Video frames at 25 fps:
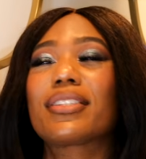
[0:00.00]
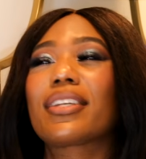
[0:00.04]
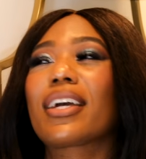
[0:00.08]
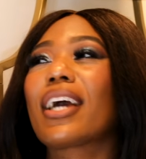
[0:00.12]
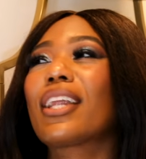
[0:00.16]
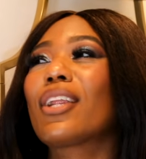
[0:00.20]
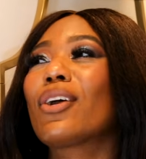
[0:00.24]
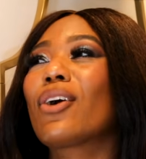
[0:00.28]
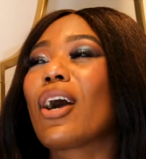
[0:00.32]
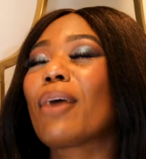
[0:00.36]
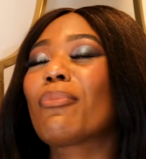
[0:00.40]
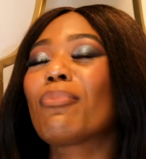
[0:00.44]
Like
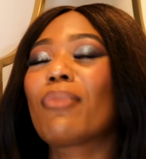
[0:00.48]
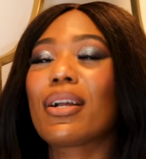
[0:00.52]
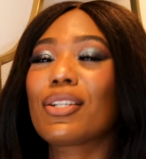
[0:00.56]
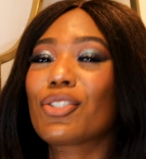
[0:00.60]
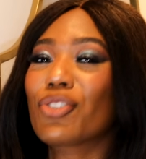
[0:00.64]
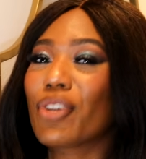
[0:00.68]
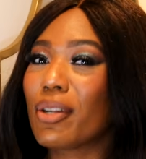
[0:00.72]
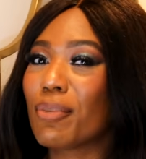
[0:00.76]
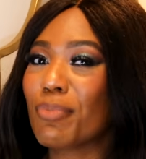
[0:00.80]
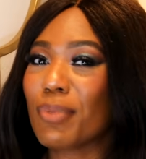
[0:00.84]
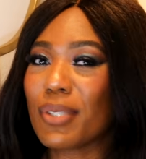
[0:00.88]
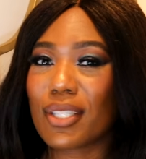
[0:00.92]
I'm not
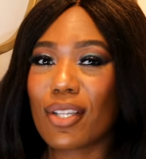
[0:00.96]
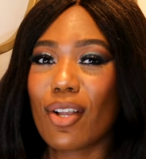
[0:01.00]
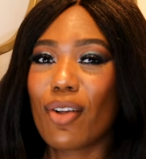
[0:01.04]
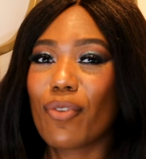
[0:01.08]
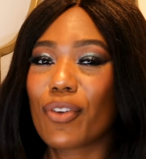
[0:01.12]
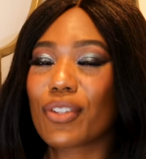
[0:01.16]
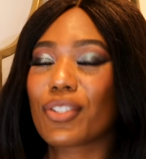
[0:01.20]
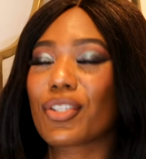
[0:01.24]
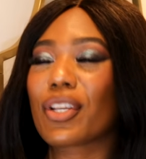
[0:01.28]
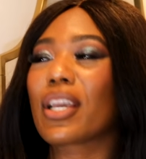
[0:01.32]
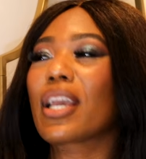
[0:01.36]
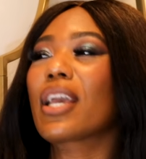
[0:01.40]
trying to be
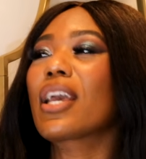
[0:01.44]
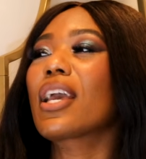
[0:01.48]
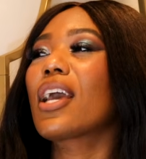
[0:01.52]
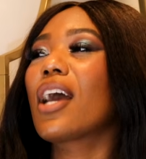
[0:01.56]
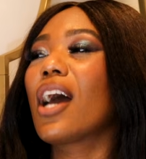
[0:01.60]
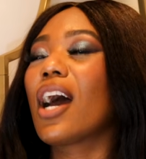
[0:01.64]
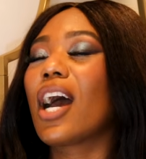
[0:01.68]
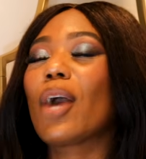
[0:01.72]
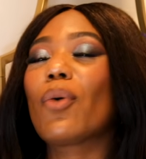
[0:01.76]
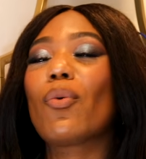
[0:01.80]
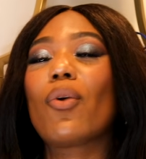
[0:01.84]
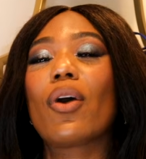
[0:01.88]
selfish. Like
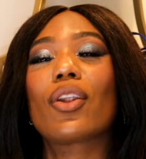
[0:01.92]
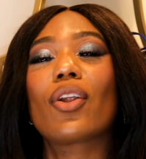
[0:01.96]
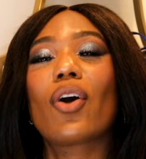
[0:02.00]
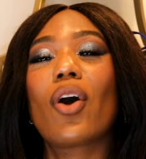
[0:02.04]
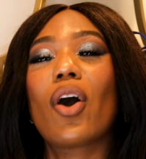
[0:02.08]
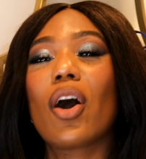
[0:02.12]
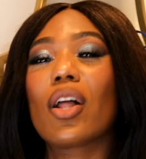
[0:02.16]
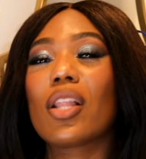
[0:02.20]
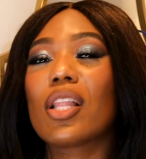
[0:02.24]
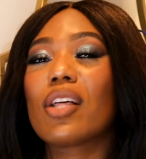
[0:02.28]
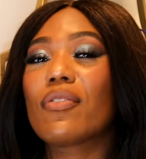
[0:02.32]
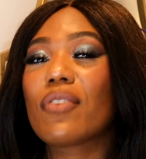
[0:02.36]
I want
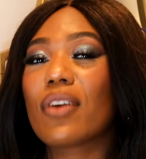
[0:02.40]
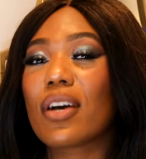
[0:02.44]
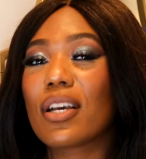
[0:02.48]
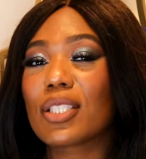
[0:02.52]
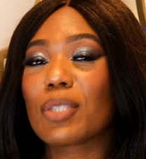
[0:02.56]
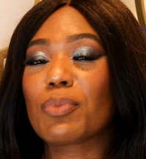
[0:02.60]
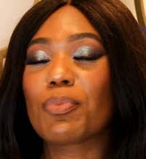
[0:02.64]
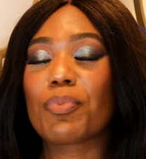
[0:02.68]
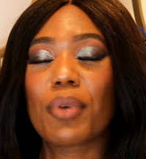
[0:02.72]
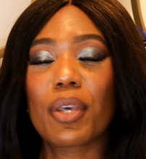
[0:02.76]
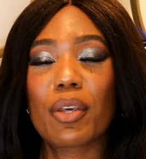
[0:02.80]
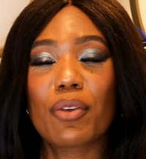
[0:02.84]
all of
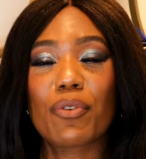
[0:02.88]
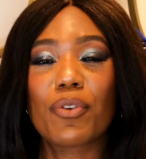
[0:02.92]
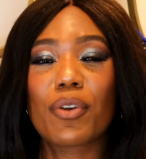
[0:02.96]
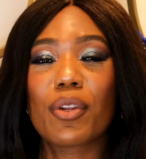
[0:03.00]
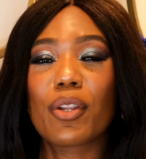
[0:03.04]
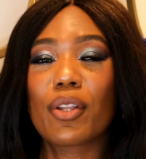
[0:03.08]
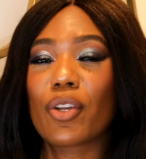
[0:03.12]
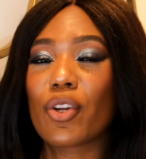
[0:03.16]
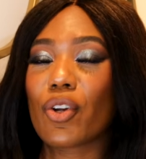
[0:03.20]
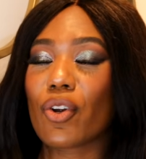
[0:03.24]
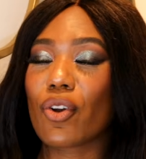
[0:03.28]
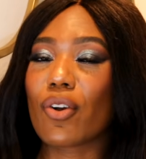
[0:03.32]
us
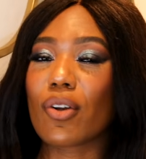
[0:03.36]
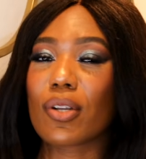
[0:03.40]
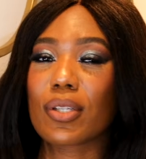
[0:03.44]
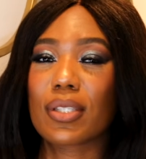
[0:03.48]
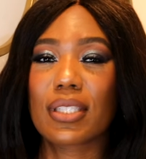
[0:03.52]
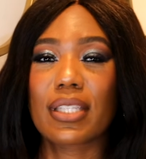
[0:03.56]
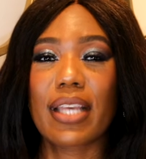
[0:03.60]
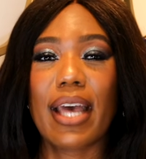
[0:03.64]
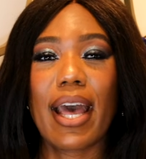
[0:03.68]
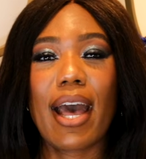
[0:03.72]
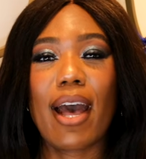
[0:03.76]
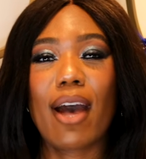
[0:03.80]
big-footed
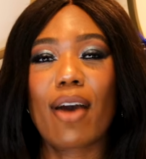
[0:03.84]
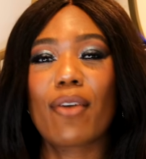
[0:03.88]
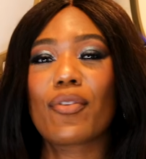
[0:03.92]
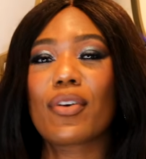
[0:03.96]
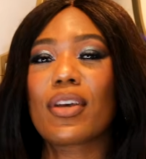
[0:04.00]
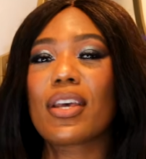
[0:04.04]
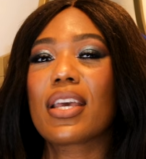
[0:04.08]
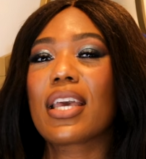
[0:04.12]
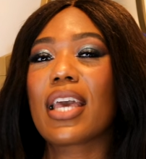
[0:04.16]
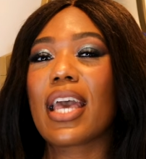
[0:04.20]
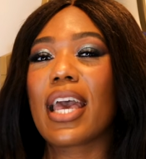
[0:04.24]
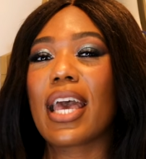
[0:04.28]
girls to
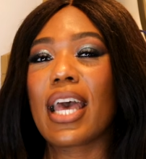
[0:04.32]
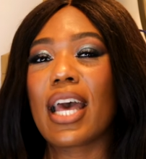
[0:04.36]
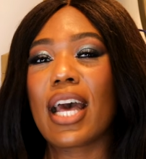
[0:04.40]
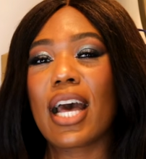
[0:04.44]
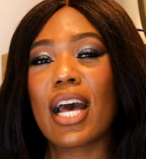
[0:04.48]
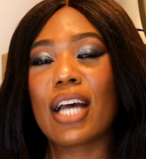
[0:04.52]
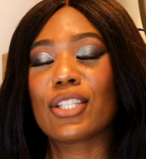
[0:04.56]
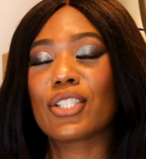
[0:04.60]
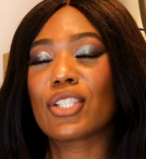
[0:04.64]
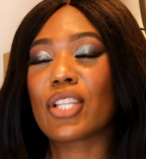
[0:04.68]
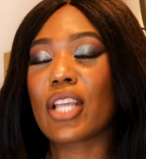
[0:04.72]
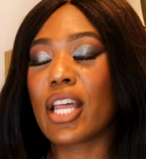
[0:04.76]
have
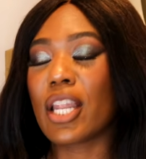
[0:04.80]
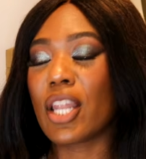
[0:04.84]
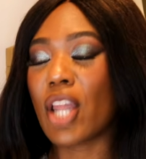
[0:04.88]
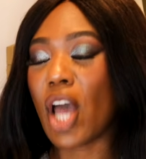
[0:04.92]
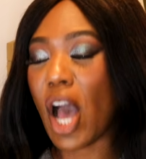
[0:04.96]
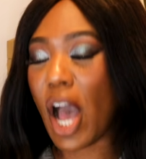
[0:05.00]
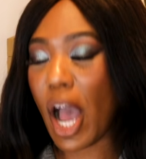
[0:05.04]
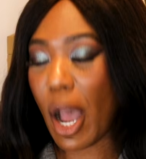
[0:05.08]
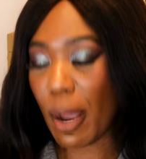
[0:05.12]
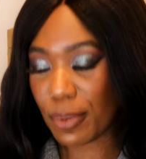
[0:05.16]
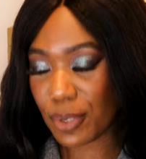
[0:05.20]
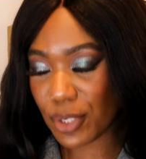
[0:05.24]
an
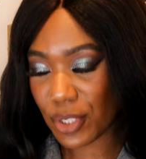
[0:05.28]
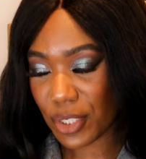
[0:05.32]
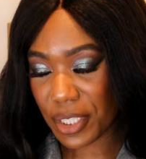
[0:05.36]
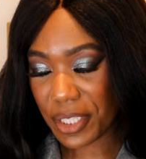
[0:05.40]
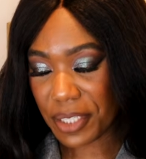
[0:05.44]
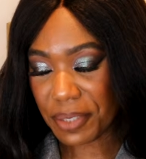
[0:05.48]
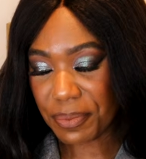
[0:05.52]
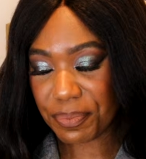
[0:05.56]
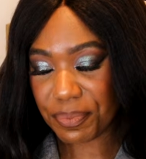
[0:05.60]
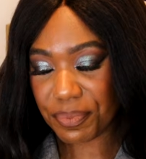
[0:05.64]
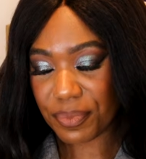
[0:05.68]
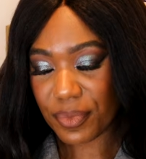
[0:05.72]

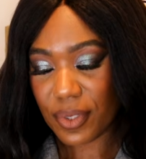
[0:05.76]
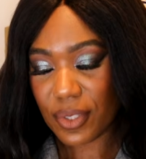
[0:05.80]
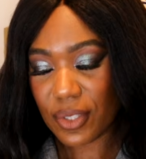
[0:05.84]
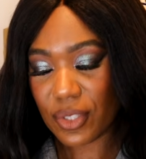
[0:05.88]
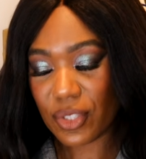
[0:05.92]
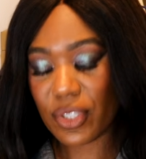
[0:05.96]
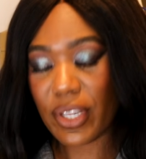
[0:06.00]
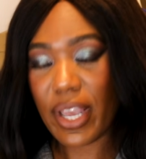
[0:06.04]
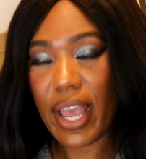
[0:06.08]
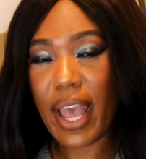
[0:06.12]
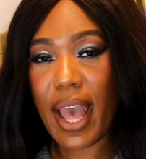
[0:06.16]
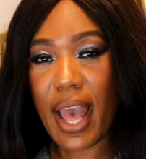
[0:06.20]
option,
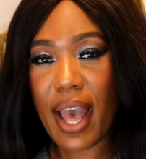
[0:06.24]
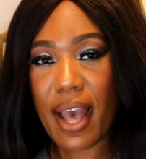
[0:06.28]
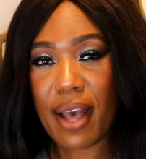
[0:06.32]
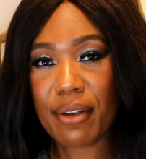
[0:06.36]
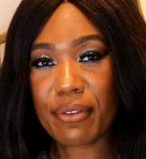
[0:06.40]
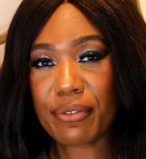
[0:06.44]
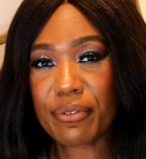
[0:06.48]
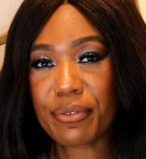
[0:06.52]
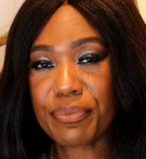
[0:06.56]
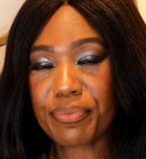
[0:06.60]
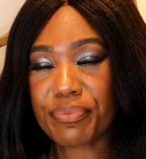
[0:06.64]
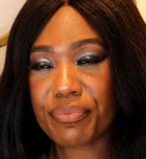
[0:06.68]
to
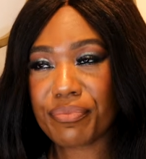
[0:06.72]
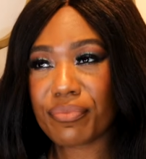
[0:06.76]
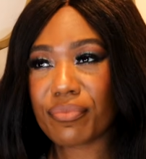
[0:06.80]
have